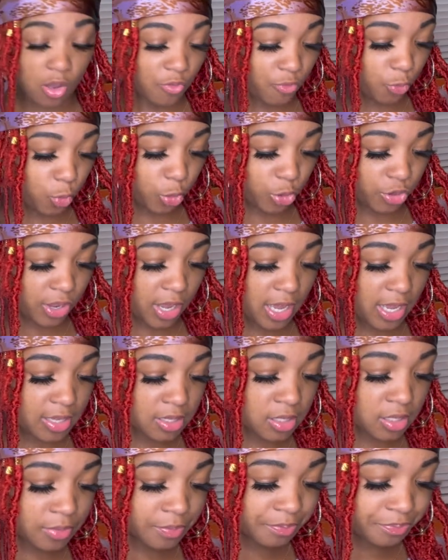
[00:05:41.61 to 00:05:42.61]
for you guys.
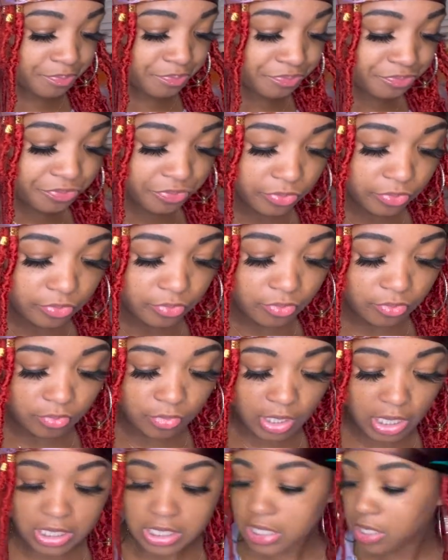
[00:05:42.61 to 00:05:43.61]

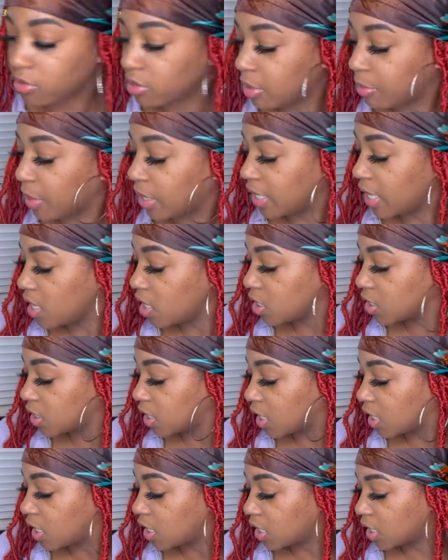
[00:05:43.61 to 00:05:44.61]
So get my nails
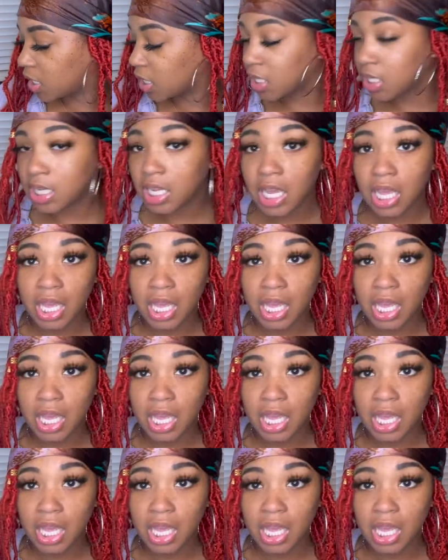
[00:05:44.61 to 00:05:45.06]
done.